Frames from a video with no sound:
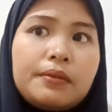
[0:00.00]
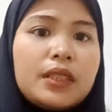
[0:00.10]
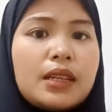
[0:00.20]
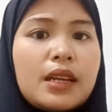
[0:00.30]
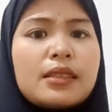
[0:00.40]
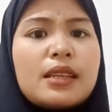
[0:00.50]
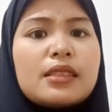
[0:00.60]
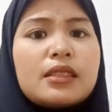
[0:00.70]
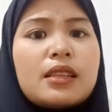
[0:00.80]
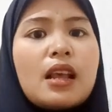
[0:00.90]
The next
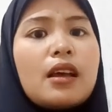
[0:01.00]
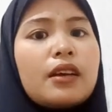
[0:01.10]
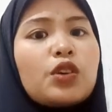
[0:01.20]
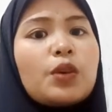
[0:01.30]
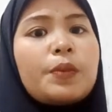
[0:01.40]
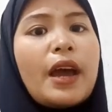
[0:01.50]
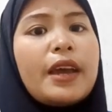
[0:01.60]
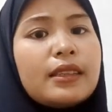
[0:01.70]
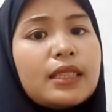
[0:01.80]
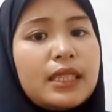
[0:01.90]
is group
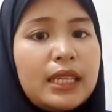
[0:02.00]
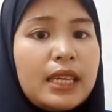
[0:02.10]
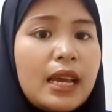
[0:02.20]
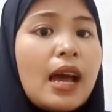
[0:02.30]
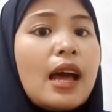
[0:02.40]
identity.